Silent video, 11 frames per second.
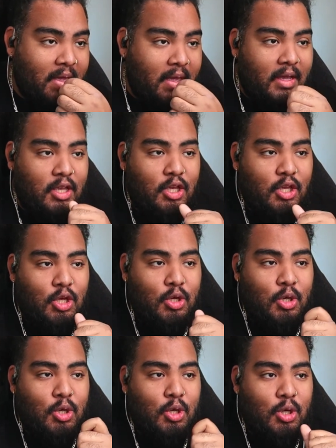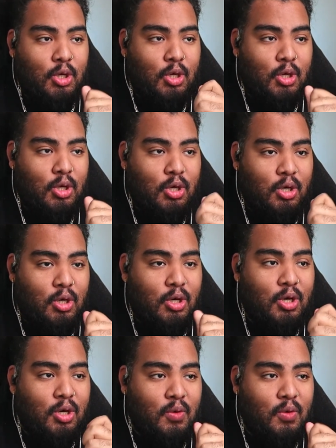Yeah,